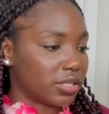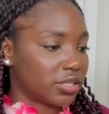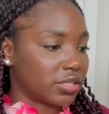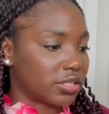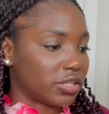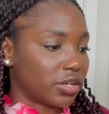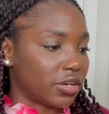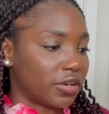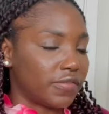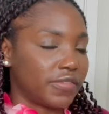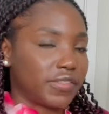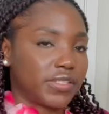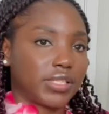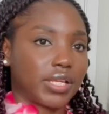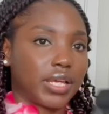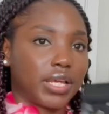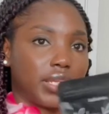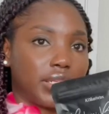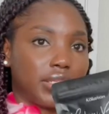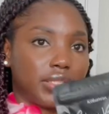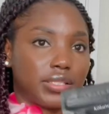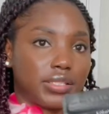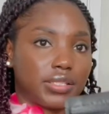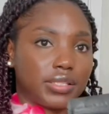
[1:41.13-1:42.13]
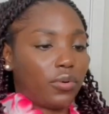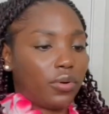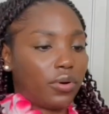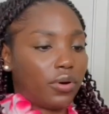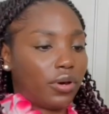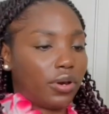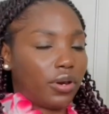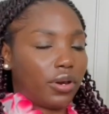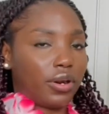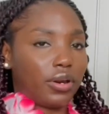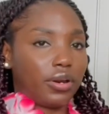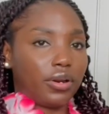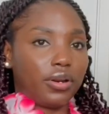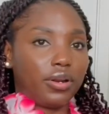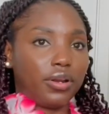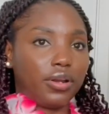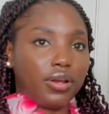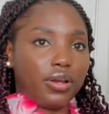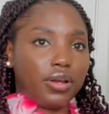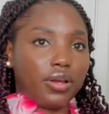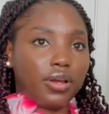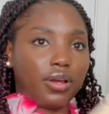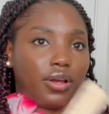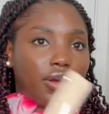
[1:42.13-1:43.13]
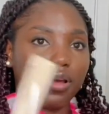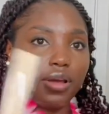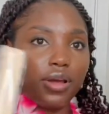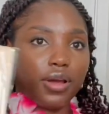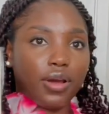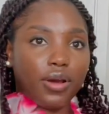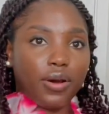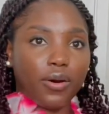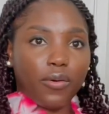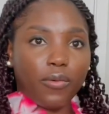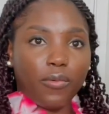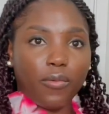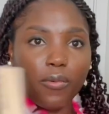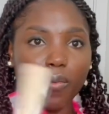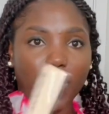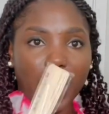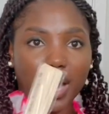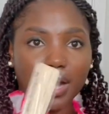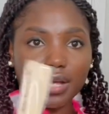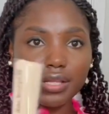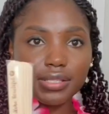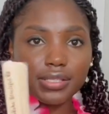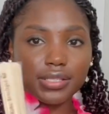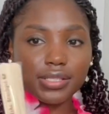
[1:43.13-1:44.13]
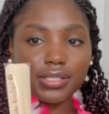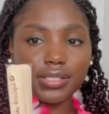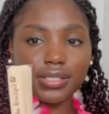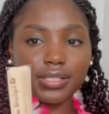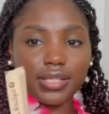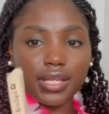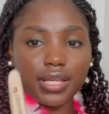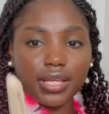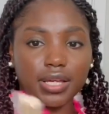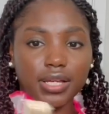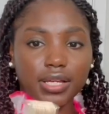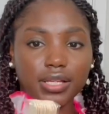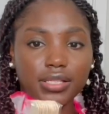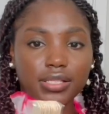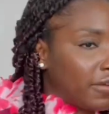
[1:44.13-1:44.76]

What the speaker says: surf scent, or wax stick